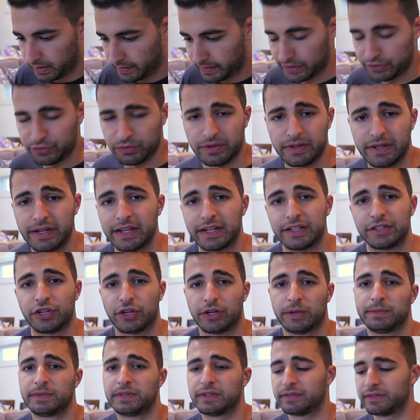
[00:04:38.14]
that's really it in
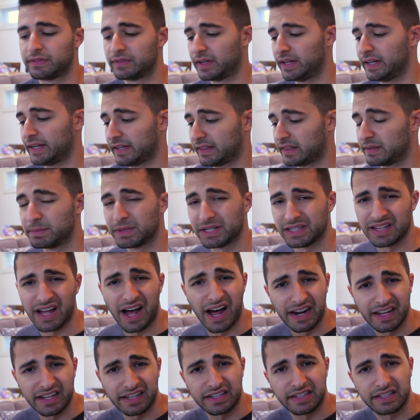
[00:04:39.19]
terms of like the
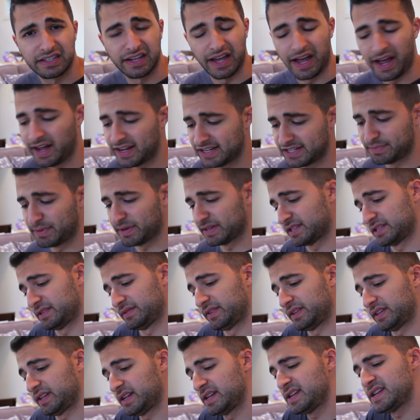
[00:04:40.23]
melodic aspects of
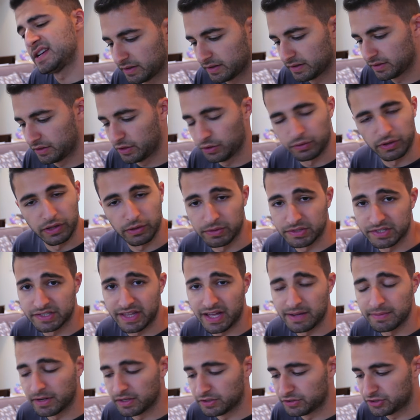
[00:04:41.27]
it. There really wasn't
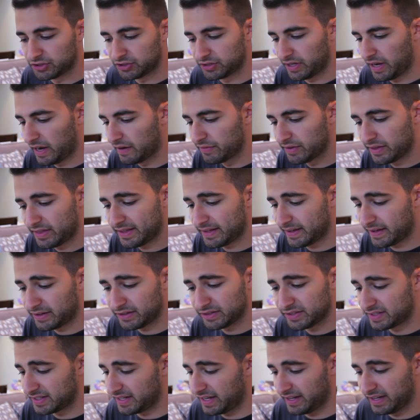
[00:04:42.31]
that much. Everything
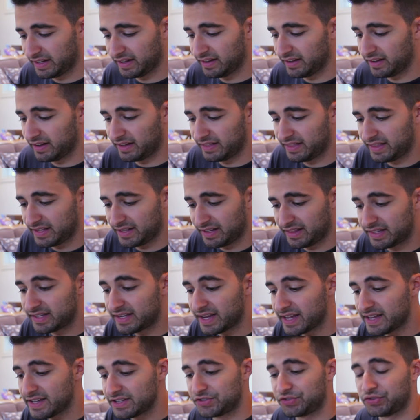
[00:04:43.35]
else at the end of the
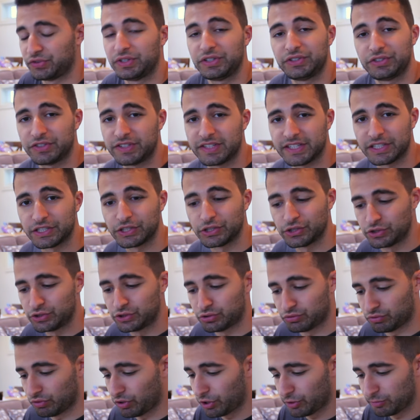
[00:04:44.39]
day, it's really just like
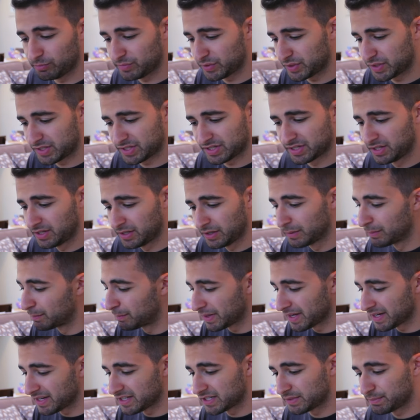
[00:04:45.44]
drums,
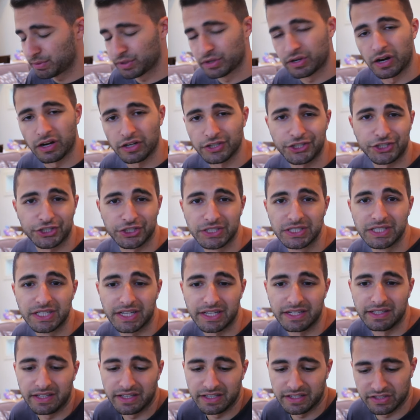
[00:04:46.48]
bass, percussion,
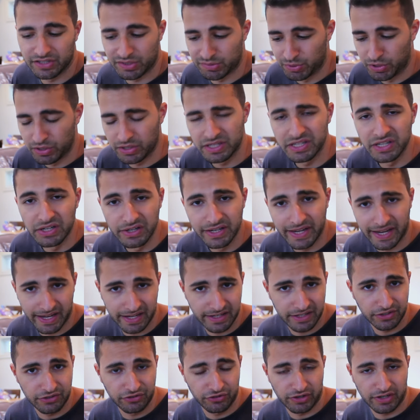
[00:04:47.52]
and like small ear
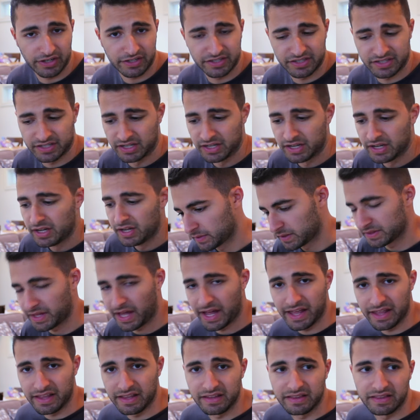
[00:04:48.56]
candy tricks
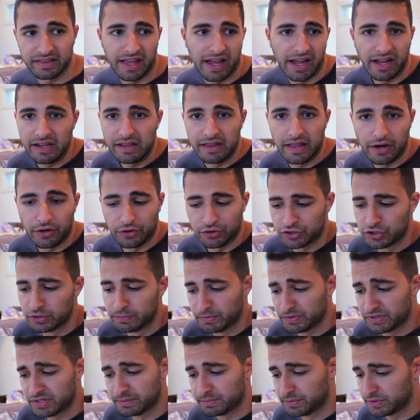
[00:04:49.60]
that, that, that are
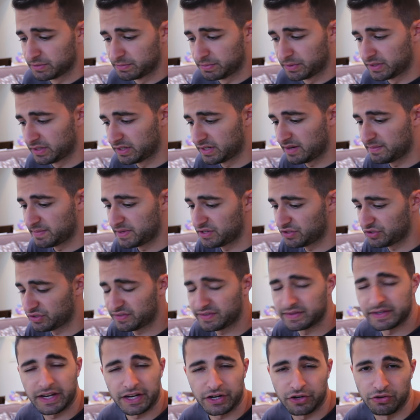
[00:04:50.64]
super simple to put in. I mean, you
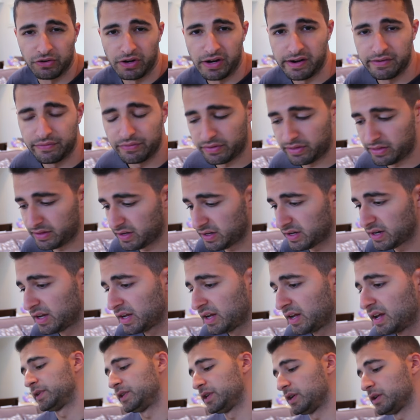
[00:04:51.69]
just have to get creative with
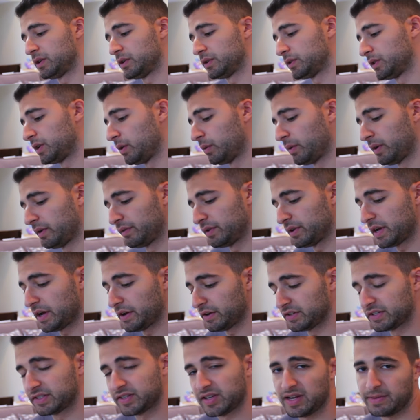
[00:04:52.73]
it, you know, go wherever you get
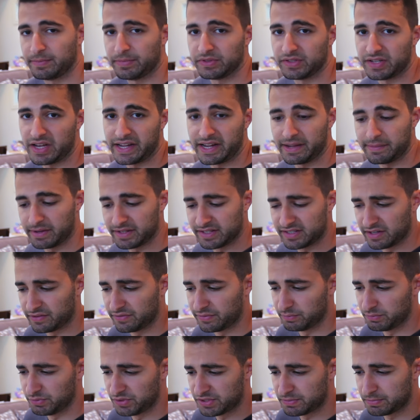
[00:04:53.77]
your samples. I get my stuff
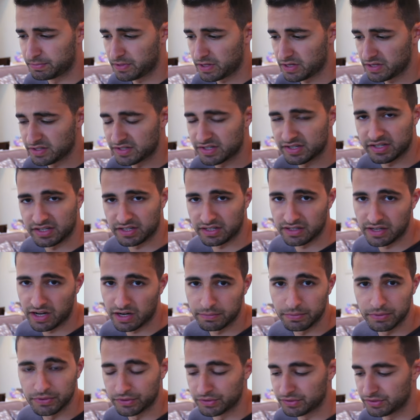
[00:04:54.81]
from Splice, like a lot
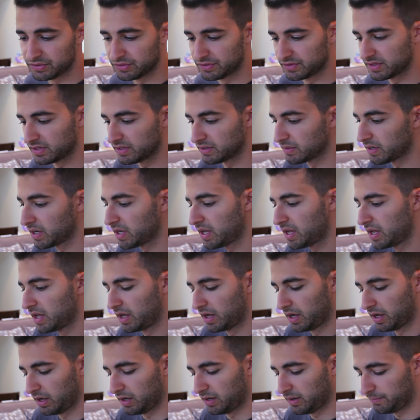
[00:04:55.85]
of producers do.
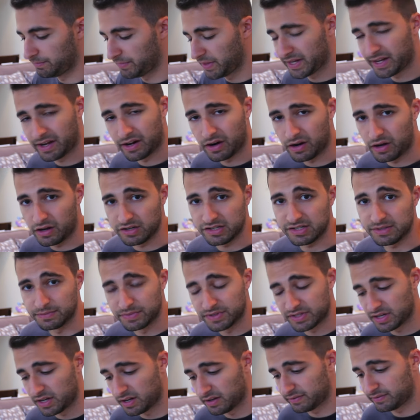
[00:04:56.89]
Um, they got awesome
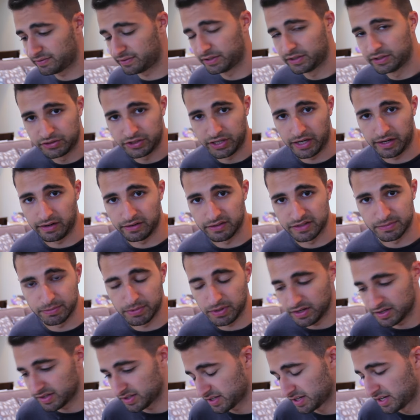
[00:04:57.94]
stuff, shout out
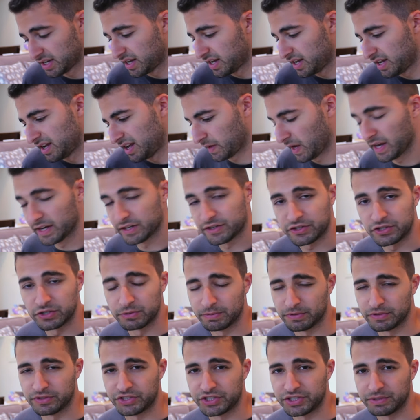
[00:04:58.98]
Splice. And
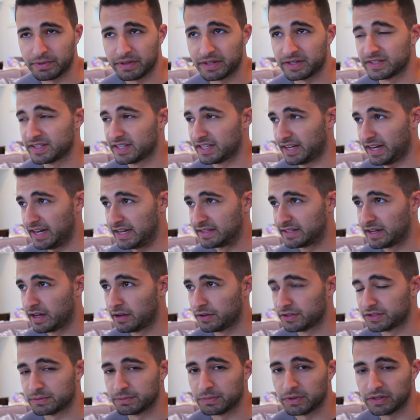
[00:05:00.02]
super cheap, I think it's like
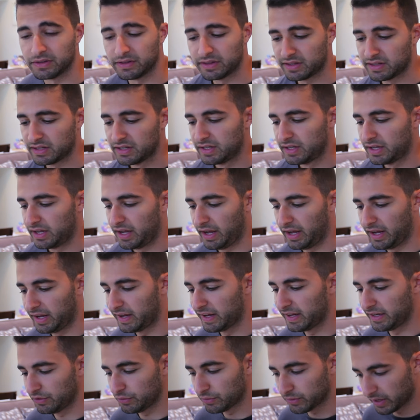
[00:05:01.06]
$8 a month,
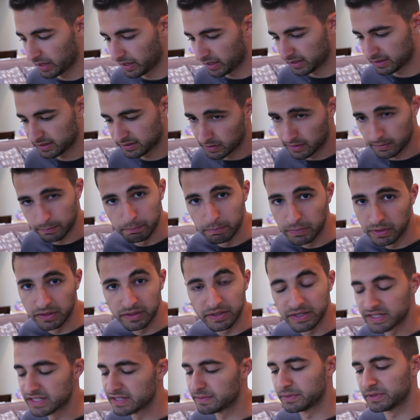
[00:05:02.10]
and you get
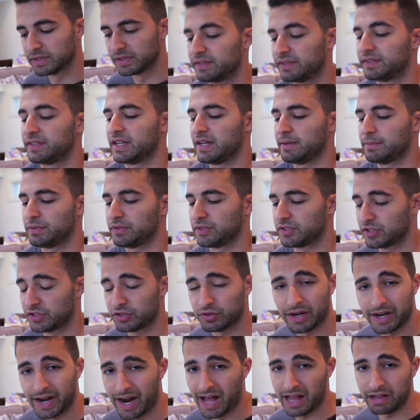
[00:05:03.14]
millions and of samples. So
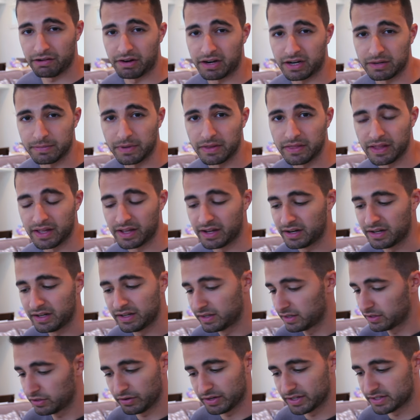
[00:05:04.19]
I highly recommend that.
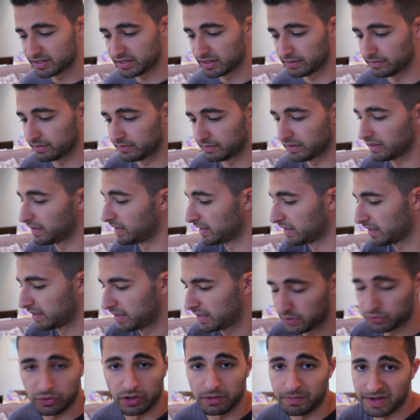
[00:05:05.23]
Great stuff over there.
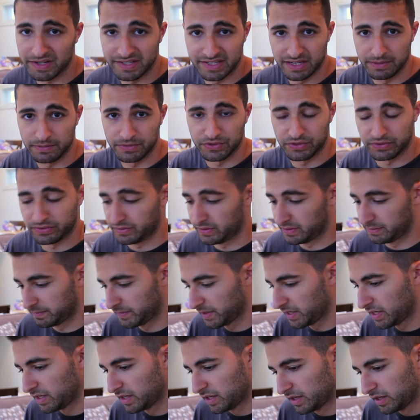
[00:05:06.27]
That's where all my samples are from.
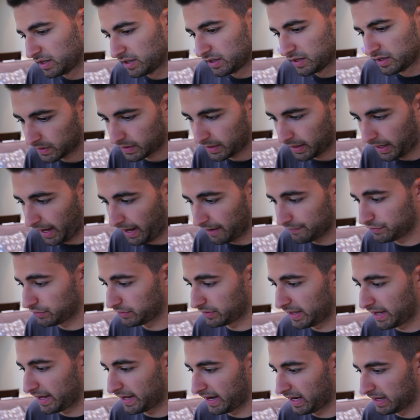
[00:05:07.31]
After
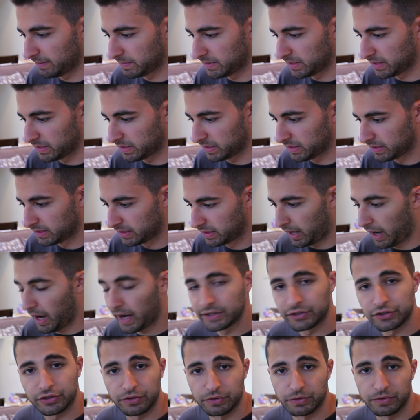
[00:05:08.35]
that, I mean, I
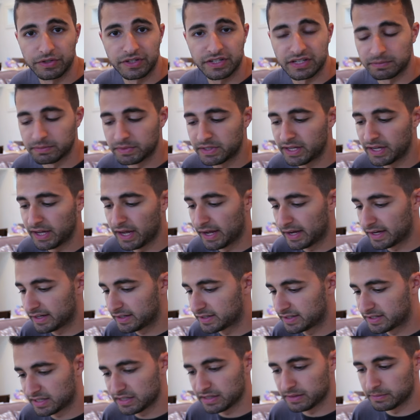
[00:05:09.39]
just threw in some kicks,
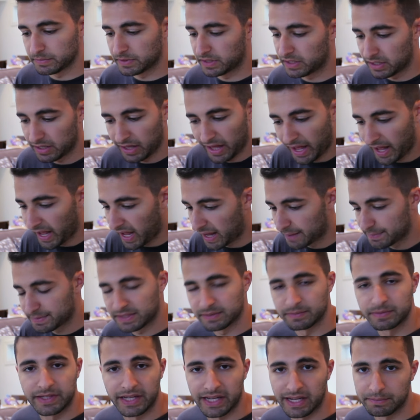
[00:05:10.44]
some claps,
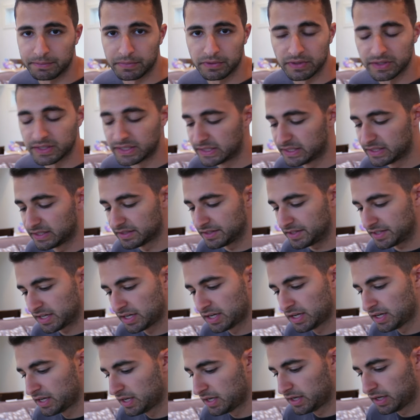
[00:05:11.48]
some tambourines,
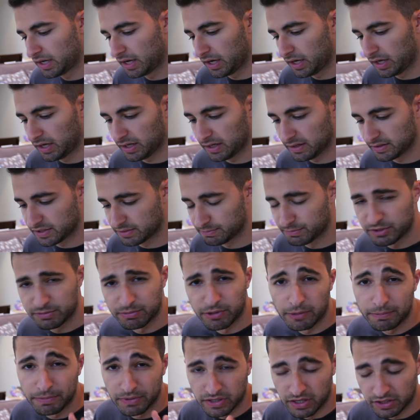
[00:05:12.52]
uh, some
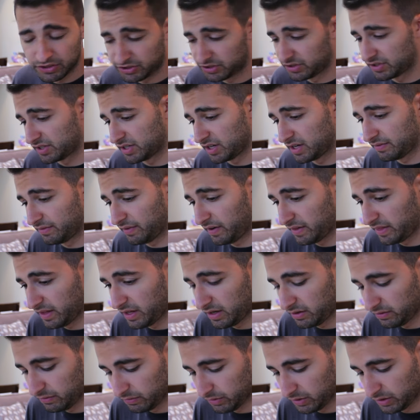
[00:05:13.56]
small percussion stuff, and
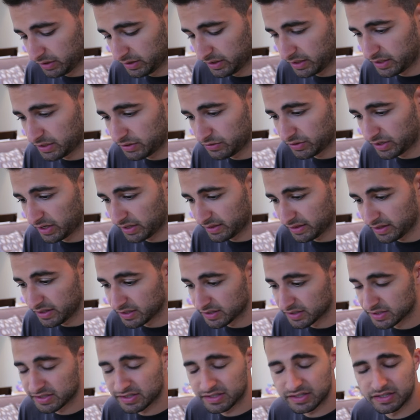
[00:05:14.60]
then really you get
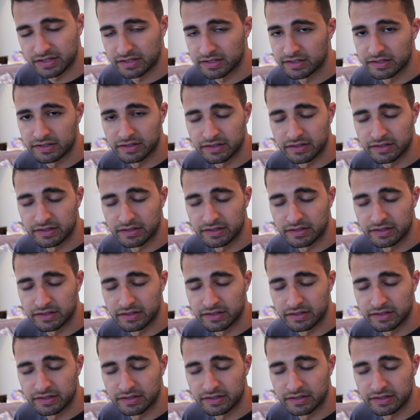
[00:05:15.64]
this.